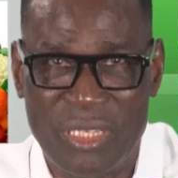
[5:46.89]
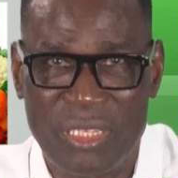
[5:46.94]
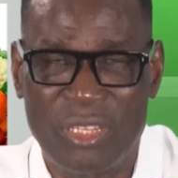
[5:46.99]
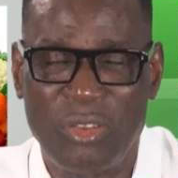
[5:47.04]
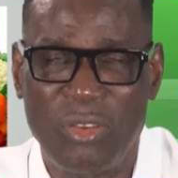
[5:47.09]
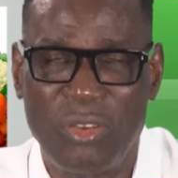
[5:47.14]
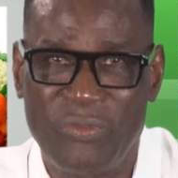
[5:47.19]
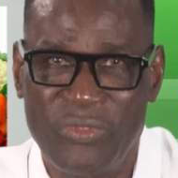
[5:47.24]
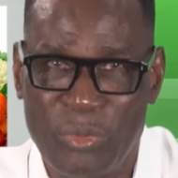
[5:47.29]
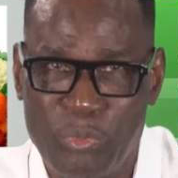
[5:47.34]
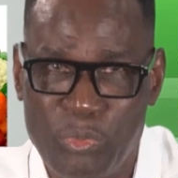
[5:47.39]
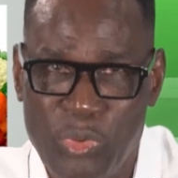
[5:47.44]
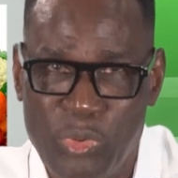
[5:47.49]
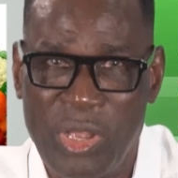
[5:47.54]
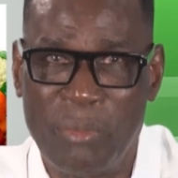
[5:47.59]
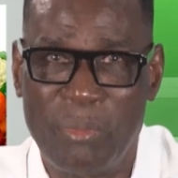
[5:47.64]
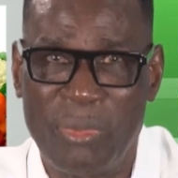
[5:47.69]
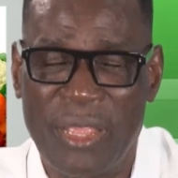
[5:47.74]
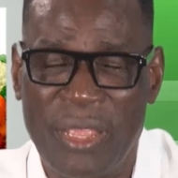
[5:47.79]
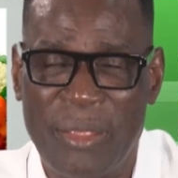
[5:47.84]
of the
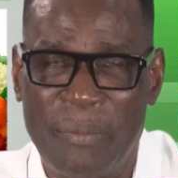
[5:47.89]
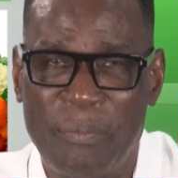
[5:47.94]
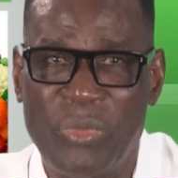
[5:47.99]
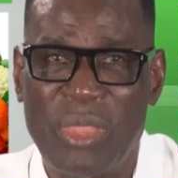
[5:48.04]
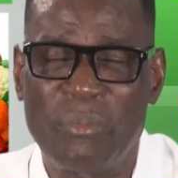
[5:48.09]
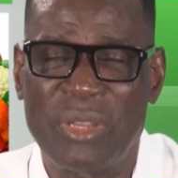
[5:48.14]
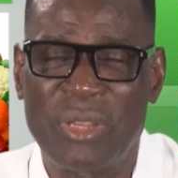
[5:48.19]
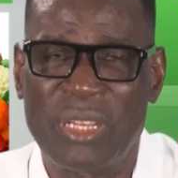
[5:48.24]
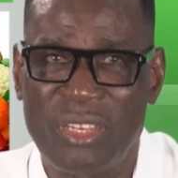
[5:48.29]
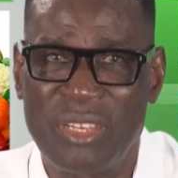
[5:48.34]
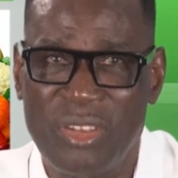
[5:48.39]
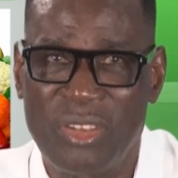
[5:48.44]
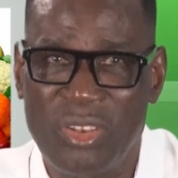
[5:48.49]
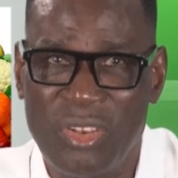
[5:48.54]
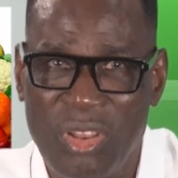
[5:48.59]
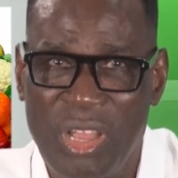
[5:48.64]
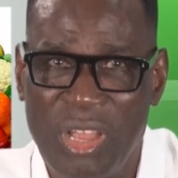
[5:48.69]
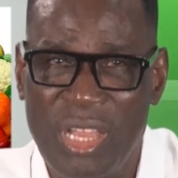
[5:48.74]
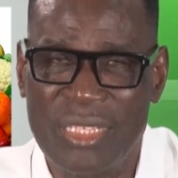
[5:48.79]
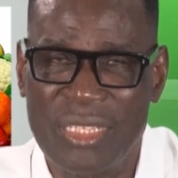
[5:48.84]
problem, but
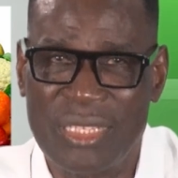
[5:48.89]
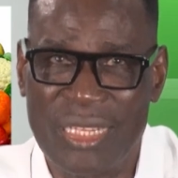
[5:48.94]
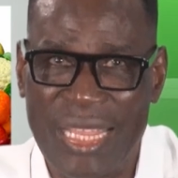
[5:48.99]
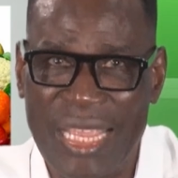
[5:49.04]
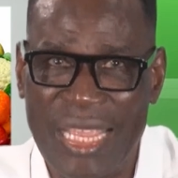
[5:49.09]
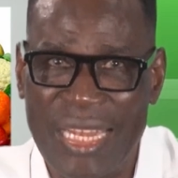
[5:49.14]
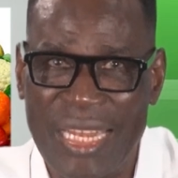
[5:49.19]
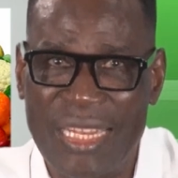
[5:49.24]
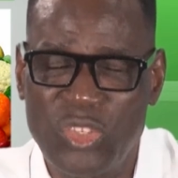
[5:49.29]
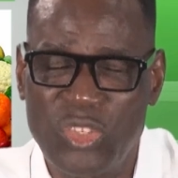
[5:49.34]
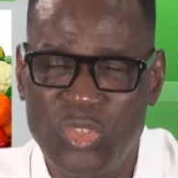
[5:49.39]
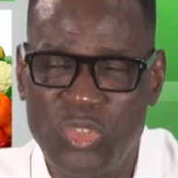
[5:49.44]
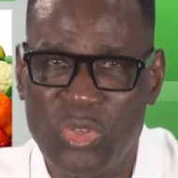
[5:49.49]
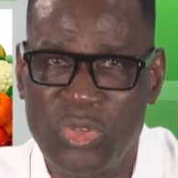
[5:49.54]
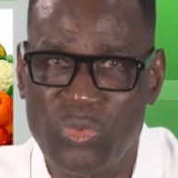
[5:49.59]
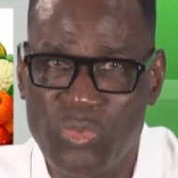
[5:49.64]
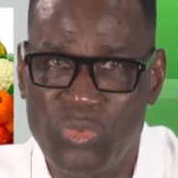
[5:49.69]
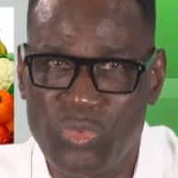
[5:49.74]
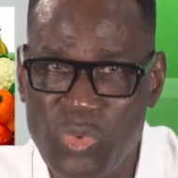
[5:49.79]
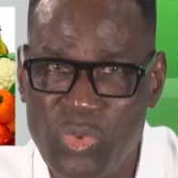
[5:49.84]
not get into the
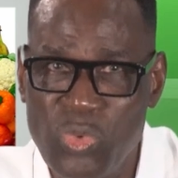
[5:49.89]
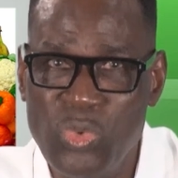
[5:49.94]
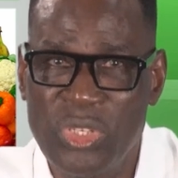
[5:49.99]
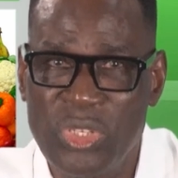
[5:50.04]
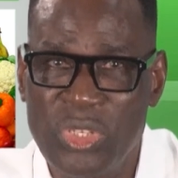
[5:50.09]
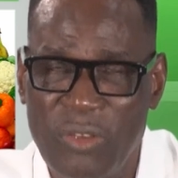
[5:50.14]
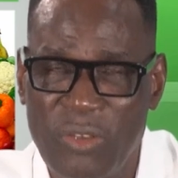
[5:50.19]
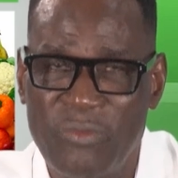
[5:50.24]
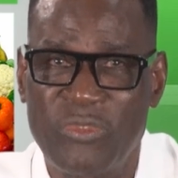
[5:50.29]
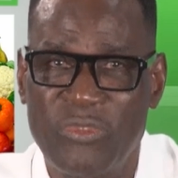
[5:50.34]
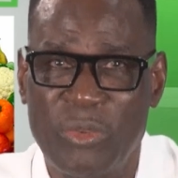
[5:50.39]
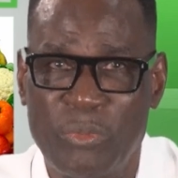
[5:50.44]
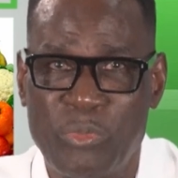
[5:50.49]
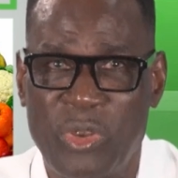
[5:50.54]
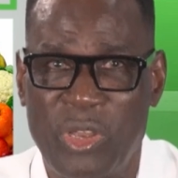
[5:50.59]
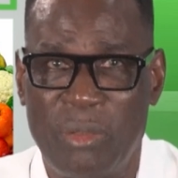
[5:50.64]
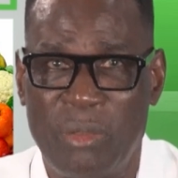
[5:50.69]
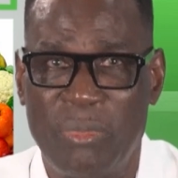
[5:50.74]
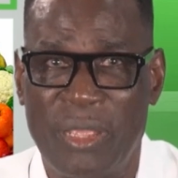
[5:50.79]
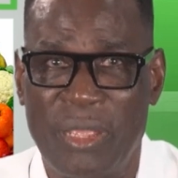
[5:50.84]
root of the
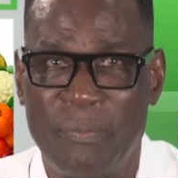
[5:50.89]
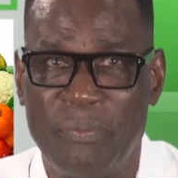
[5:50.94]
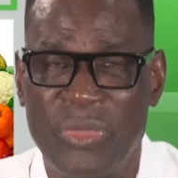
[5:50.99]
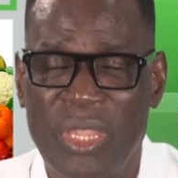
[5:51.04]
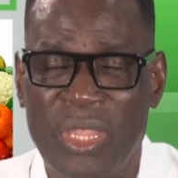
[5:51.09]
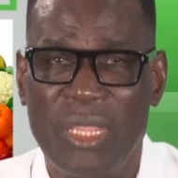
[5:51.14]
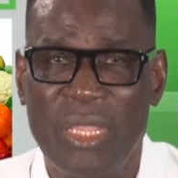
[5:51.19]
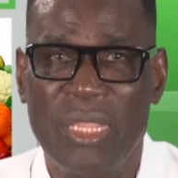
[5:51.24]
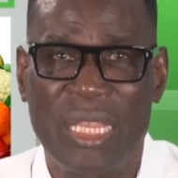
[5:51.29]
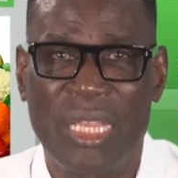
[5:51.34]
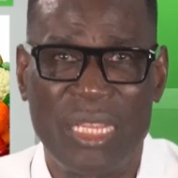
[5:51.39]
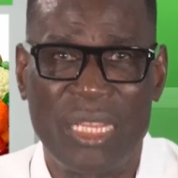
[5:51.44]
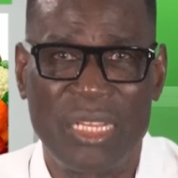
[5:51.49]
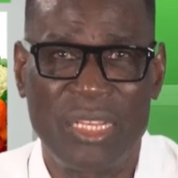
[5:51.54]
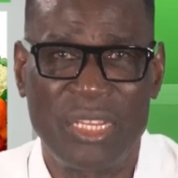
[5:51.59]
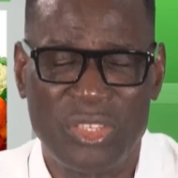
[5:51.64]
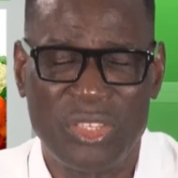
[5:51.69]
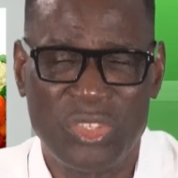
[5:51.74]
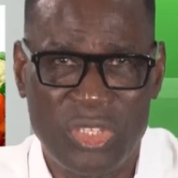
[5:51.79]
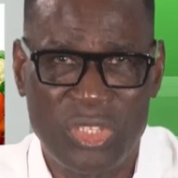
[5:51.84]
problem. And
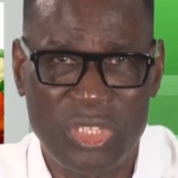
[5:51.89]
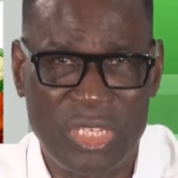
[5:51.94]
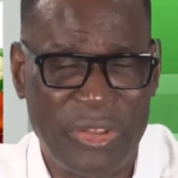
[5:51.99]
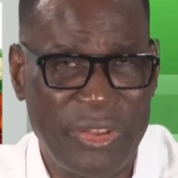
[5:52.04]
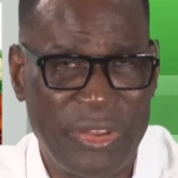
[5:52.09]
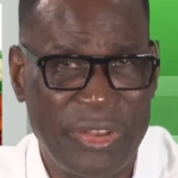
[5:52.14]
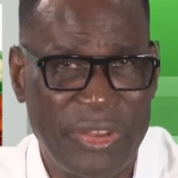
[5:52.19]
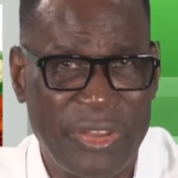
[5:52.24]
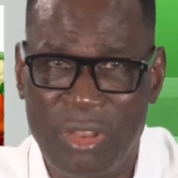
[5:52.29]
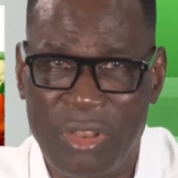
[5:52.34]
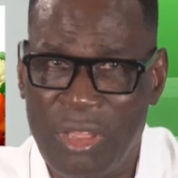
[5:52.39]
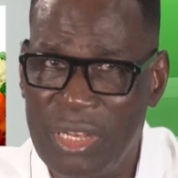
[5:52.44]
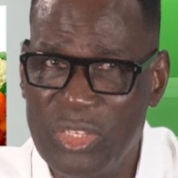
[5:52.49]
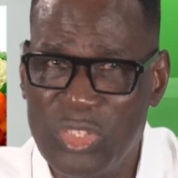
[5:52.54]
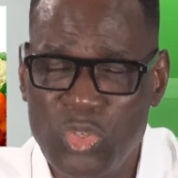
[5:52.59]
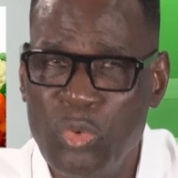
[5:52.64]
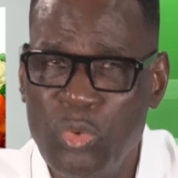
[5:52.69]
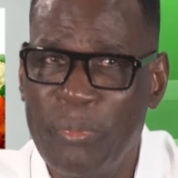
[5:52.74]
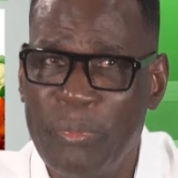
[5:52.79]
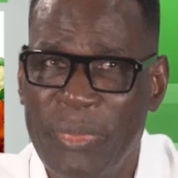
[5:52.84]
there are not
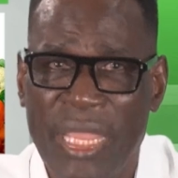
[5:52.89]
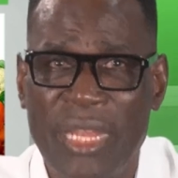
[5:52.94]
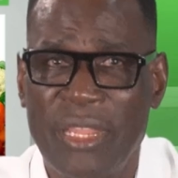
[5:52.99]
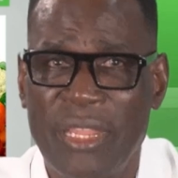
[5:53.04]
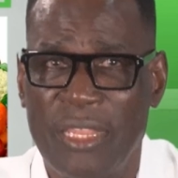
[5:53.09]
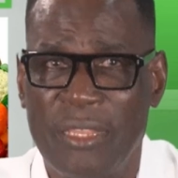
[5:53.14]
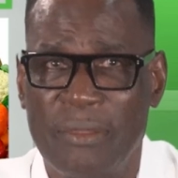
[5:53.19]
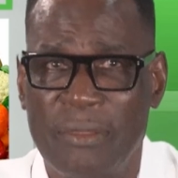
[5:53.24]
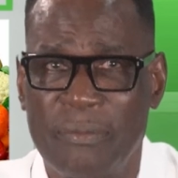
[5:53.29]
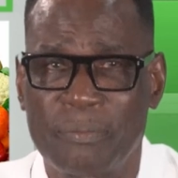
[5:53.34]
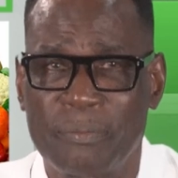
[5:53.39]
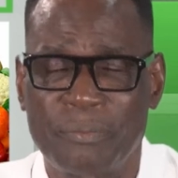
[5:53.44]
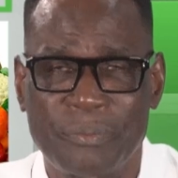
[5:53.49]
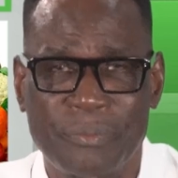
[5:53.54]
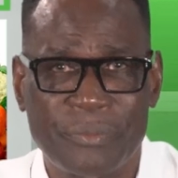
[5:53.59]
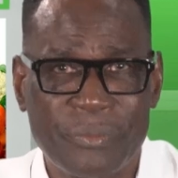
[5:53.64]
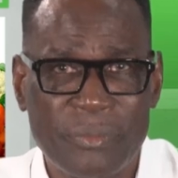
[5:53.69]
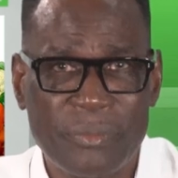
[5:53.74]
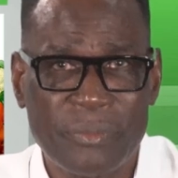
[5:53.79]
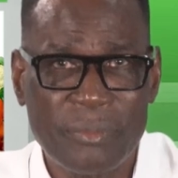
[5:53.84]
too many
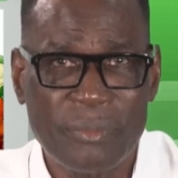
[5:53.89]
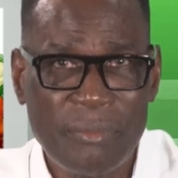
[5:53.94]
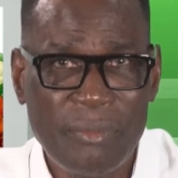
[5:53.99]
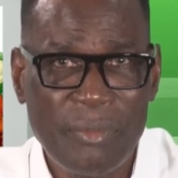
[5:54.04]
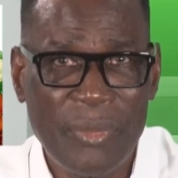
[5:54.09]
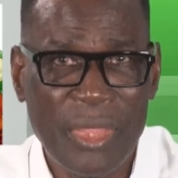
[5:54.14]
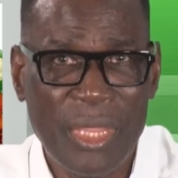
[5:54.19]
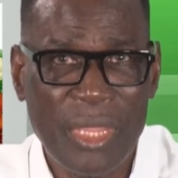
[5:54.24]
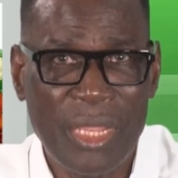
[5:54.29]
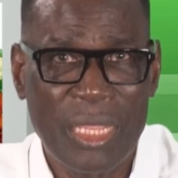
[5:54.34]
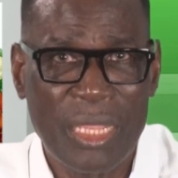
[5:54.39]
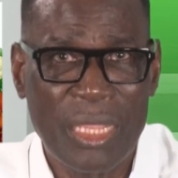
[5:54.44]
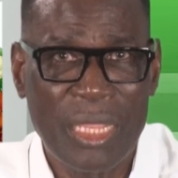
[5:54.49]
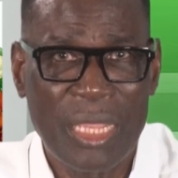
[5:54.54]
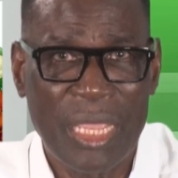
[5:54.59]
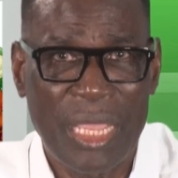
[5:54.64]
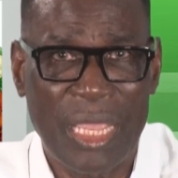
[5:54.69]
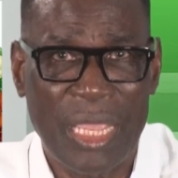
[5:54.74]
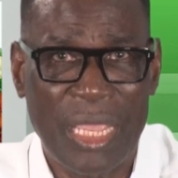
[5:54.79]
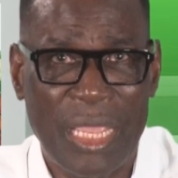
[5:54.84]

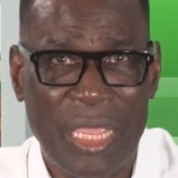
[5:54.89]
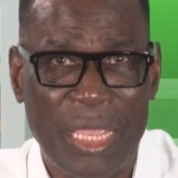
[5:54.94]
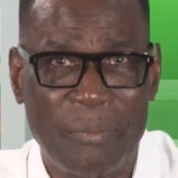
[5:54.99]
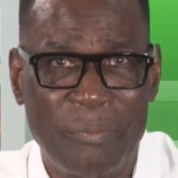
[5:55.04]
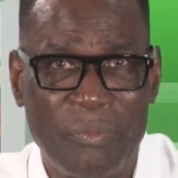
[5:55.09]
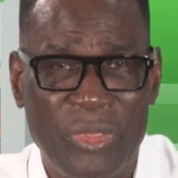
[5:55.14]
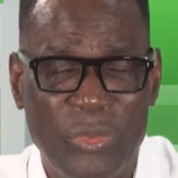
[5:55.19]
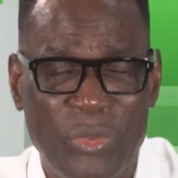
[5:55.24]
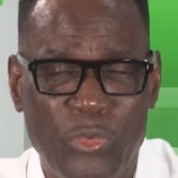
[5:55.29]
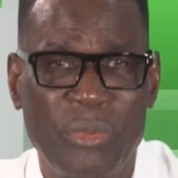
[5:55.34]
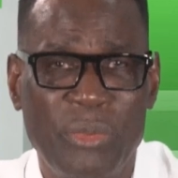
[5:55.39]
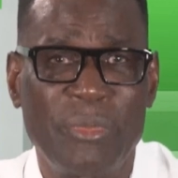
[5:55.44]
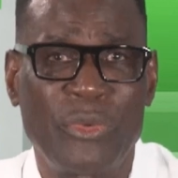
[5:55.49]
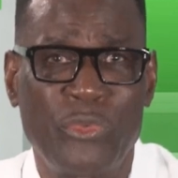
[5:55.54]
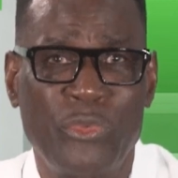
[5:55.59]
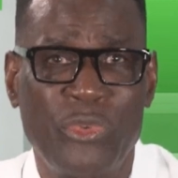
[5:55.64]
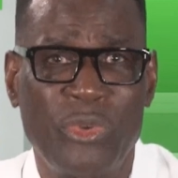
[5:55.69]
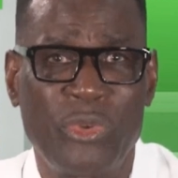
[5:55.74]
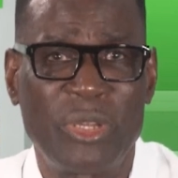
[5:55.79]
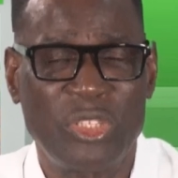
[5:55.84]

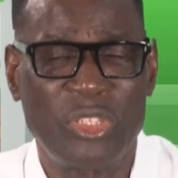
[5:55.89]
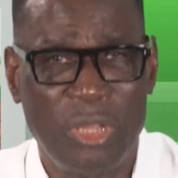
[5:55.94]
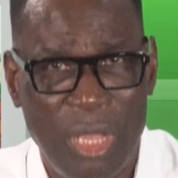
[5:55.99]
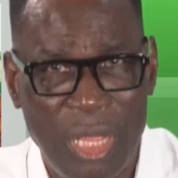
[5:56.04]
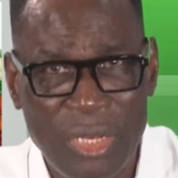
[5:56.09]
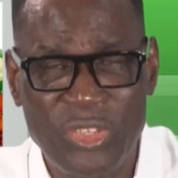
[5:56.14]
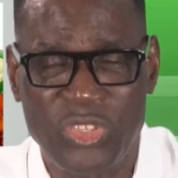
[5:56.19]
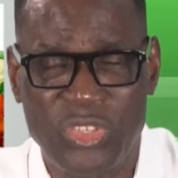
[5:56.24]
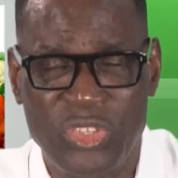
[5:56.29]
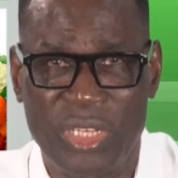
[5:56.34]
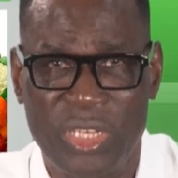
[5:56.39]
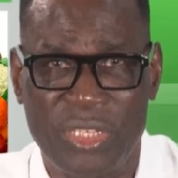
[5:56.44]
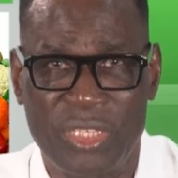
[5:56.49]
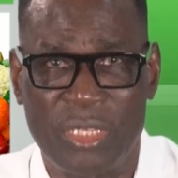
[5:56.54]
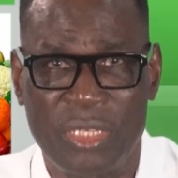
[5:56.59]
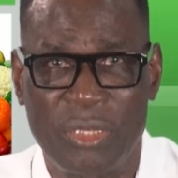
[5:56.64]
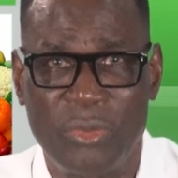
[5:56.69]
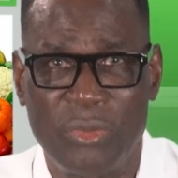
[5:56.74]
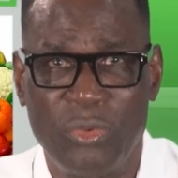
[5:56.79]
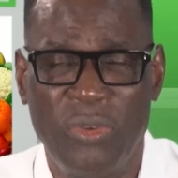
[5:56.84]

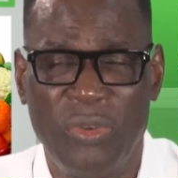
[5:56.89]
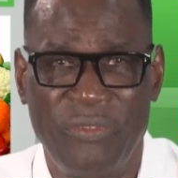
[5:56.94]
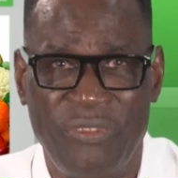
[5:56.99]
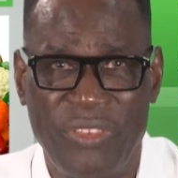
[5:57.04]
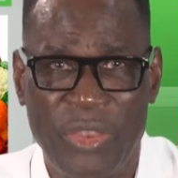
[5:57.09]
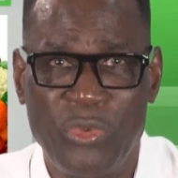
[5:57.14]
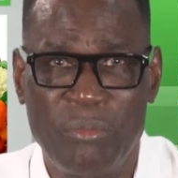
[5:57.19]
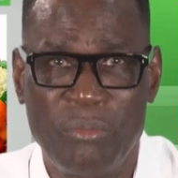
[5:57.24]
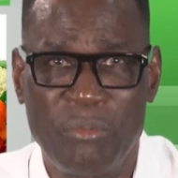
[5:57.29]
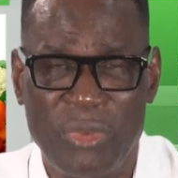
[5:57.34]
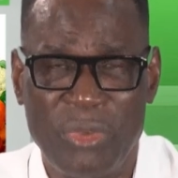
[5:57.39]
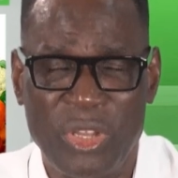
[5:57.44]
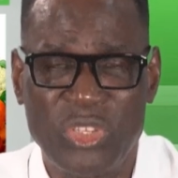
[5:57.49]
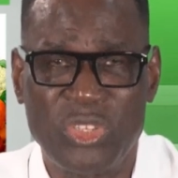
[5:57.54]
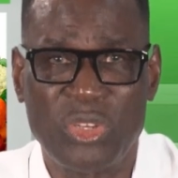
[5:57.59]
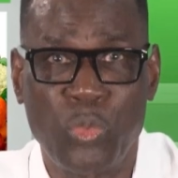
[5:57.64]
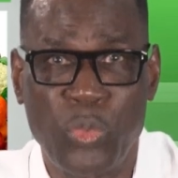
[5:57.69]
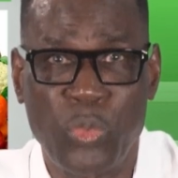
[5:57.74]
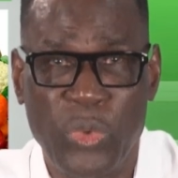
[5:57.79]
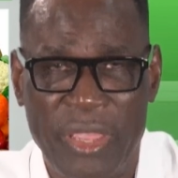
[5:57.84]
rheumatologists who are very much
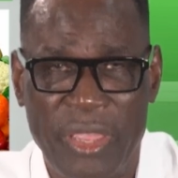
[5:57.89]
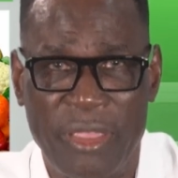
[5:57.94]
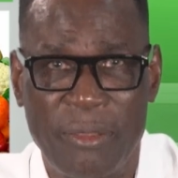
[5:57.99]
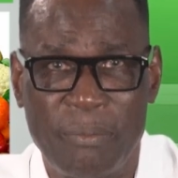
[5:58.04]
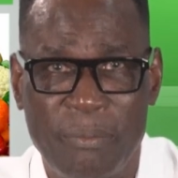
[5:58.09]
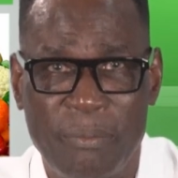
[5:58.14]
aware